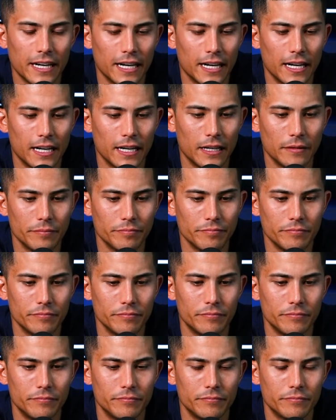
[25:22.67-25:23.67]
um,
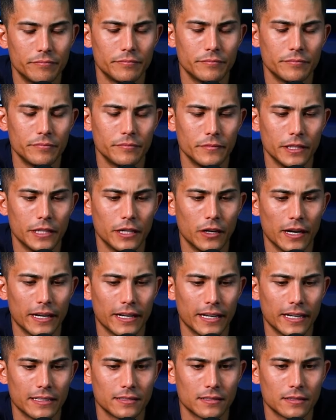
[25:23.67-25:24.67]
you know, I
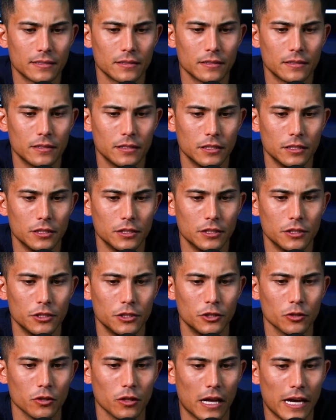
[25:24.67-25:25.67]
guess
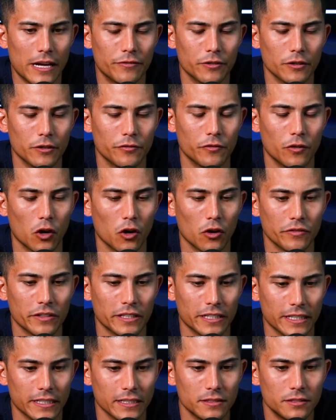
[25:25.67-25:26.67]
your life
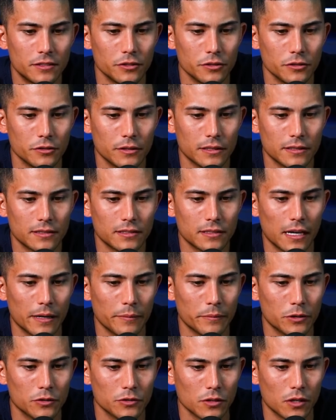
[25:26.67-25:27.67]
evolving into as
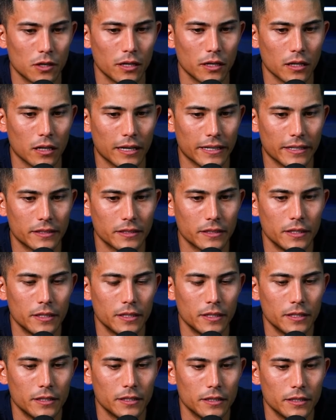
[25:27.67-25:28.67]
time goes on? Like,
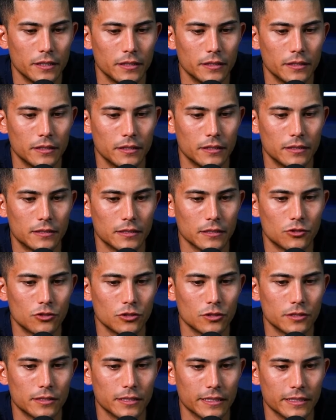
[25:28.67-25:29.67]
it's
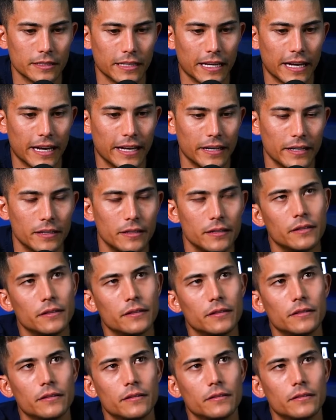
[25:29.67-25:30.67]
interesting that
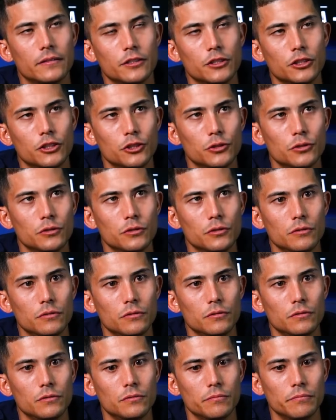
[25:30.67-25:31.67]

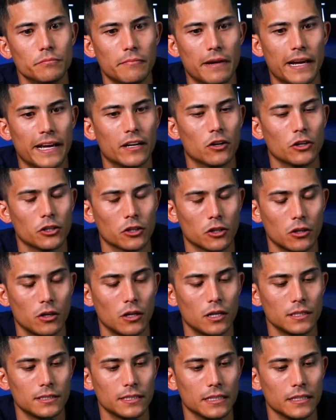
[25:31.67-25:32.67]
you made all your
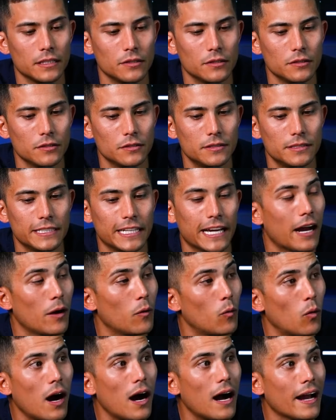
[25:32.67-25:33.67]
content
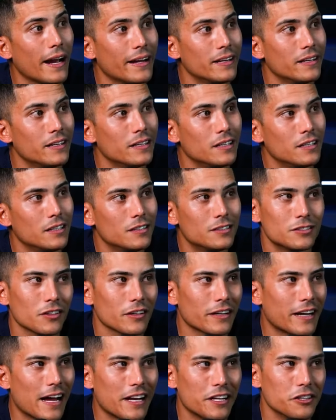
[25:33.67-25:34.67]
DIY. Mm. So
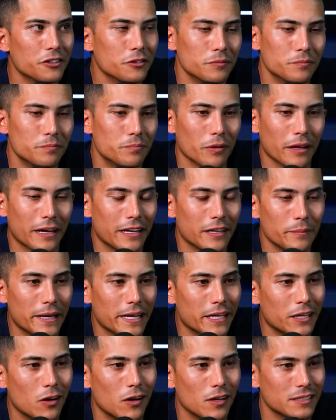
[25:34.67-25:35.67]
like how do you plan to
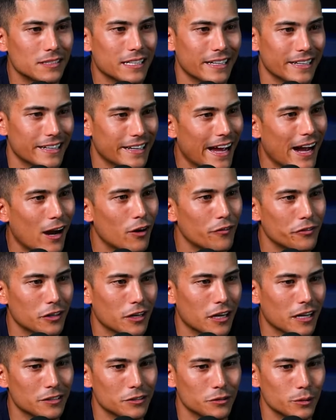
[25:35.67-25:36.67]
make content now if you're
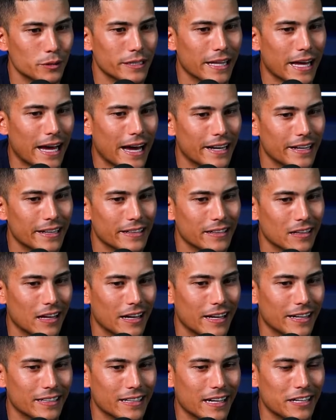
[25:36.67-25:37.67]
not doing that? And
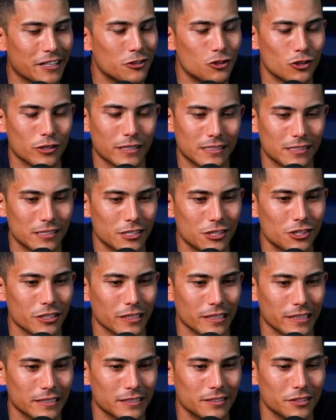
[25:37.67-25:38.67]
like how do you mm.
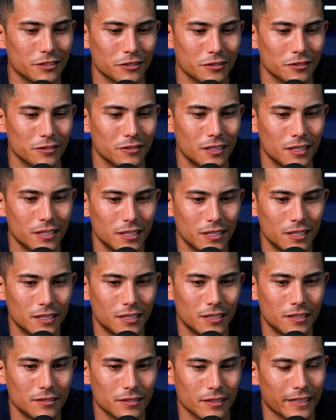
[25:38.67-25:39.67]
transition into
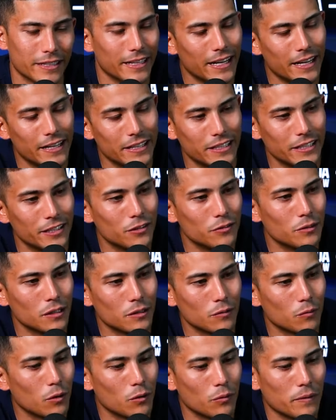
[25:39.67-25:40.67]
like yeah, you know,
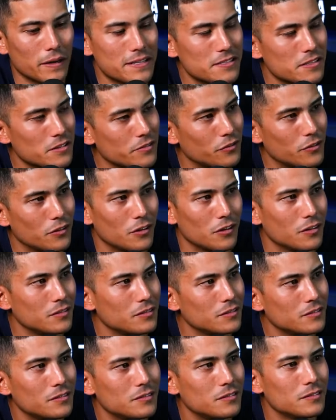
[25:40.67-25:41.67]
we're we're raising for,
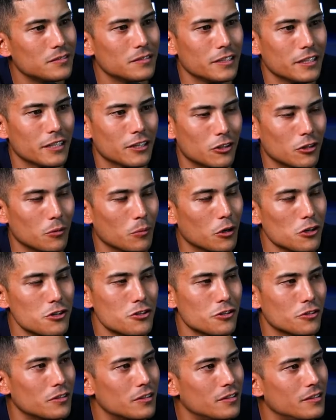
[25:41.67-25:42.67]
you know,
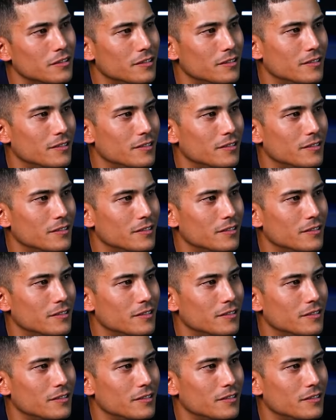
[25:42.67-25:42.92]
commercial.